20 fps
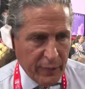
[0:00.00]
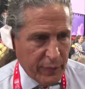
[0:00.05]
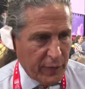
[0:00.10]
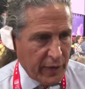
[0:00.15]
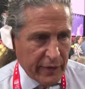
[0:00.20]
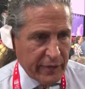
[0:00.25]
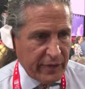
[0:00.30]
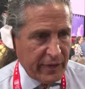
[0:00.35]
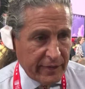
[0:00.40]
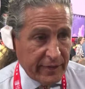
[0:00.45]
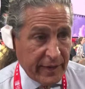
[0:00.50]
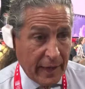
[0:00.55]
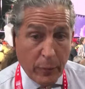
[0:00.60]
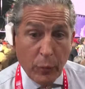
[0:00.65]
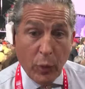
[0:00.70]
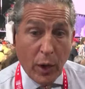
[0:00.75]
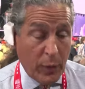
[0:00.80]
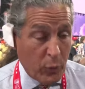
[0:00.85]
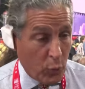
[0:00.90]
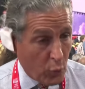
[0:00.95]
feels the
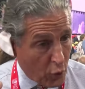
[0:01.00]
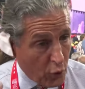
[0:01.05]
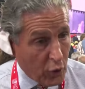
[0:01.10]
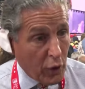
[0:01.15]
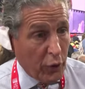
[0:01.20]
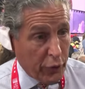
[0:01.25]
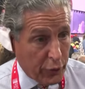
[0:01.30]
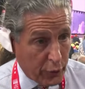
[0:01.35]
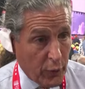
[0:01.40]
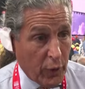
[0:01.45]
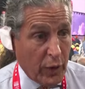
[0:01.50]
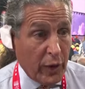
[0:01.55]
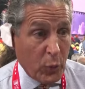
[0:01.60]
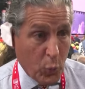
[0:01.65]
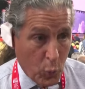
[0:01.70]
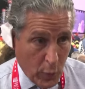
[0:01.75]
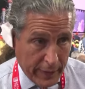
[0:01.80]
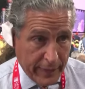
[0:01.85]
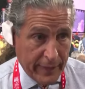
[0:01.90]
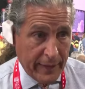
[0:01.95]
same way. We'll go through it
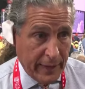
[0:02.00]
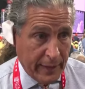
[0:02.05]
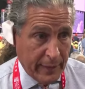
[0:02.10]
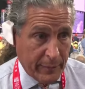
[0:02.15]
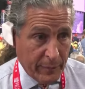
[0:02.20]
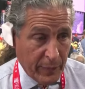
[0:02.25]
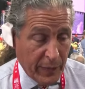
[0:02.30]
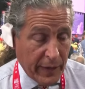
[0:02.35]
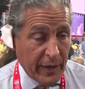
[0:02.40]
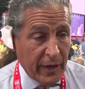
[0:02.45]
with him.